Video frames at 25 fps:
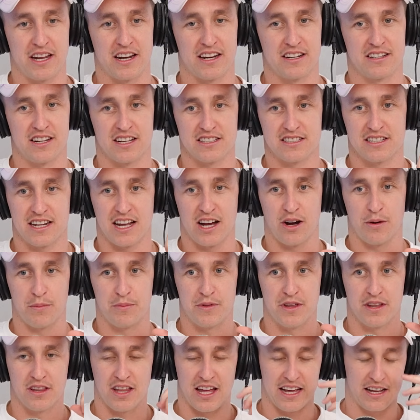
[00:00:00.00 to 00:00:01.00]
and it doesn't help
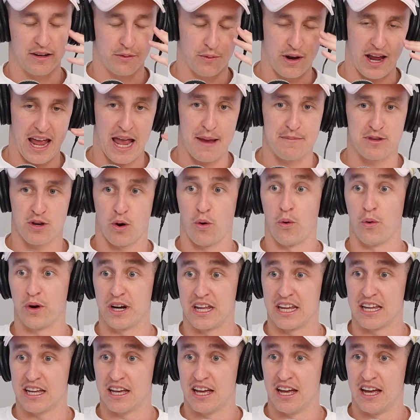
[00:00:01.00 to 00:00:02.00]
that like we're heaps
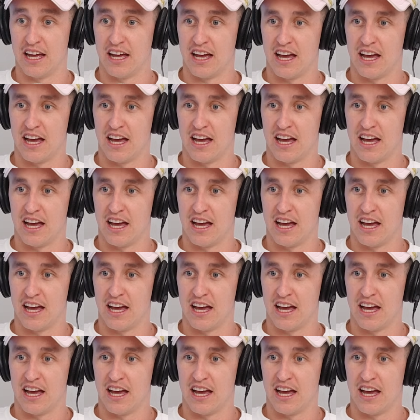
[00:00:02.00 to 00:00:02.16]
horny.